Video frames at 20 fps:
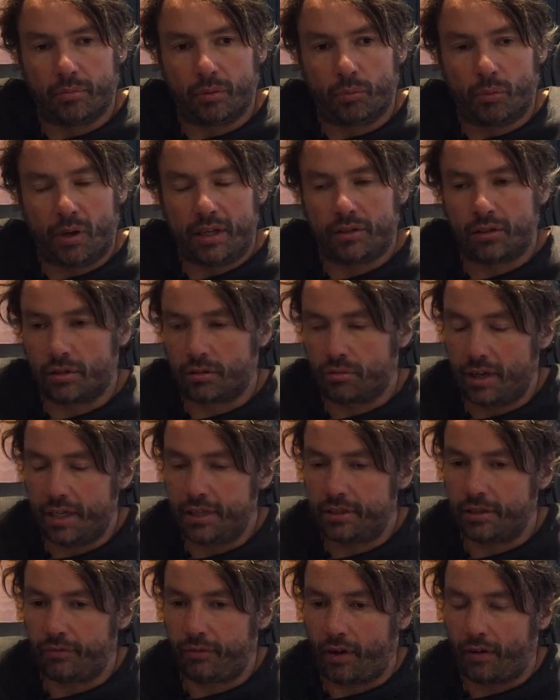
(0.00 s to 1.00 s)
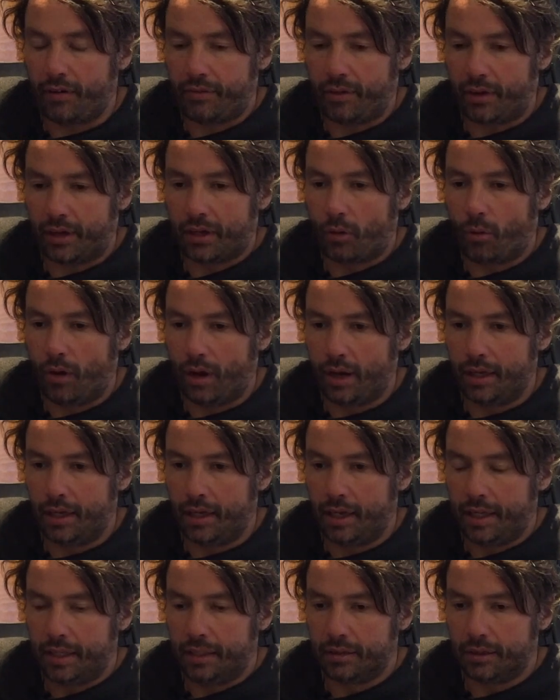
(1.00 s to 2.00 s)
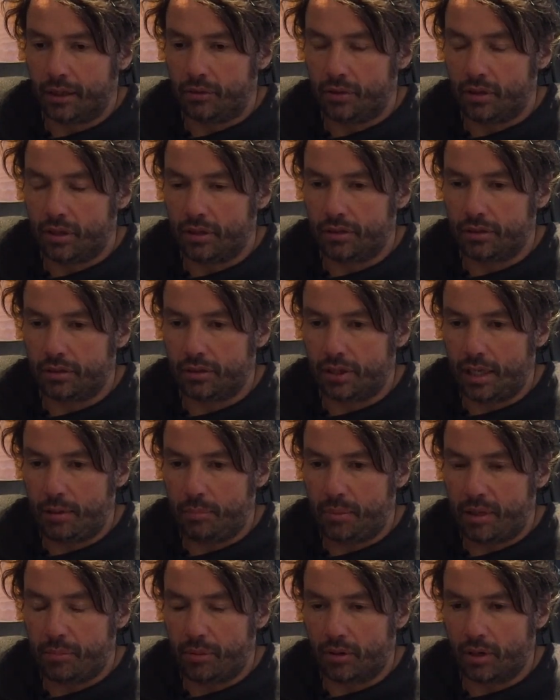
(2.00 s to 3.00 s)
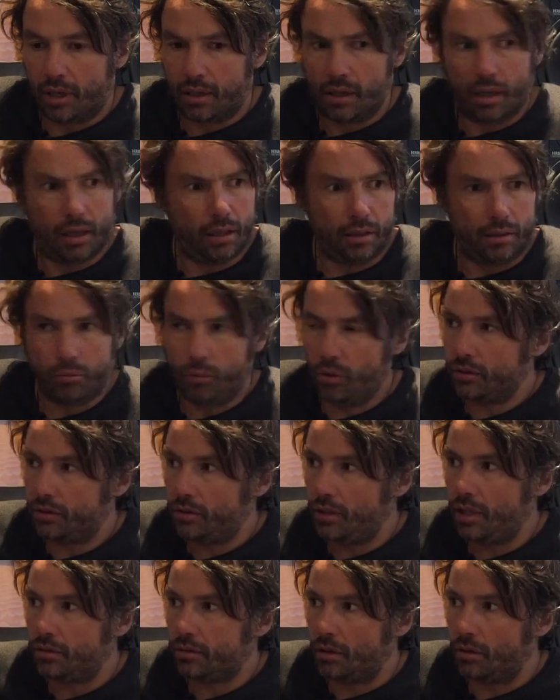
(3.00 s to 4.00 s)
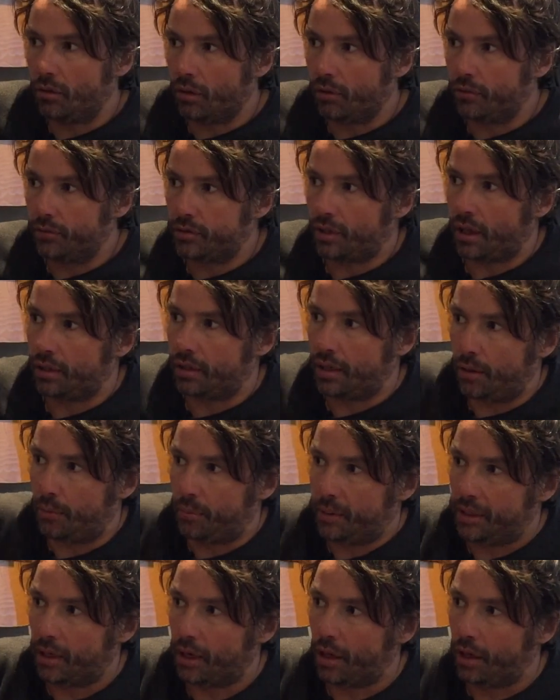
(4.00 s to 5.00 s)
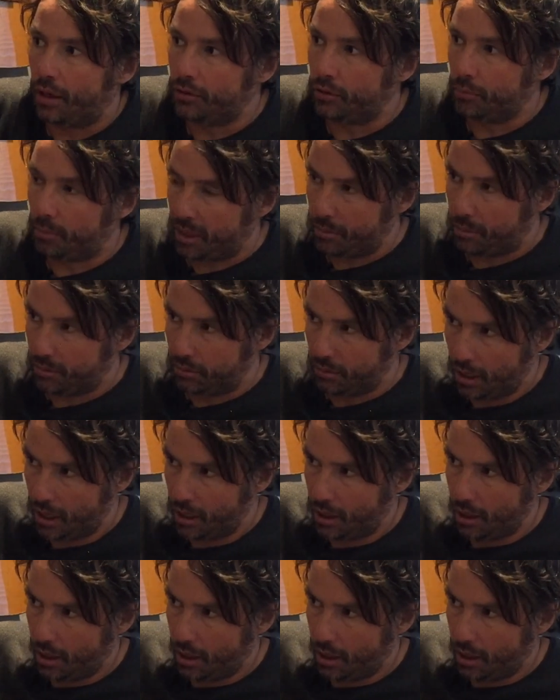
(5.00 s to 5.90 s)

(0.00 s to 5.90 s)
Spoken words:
We just released it very, very quietly, and you could see people going, "Hey, what's this?" And all of a sudden, there'll be loads of people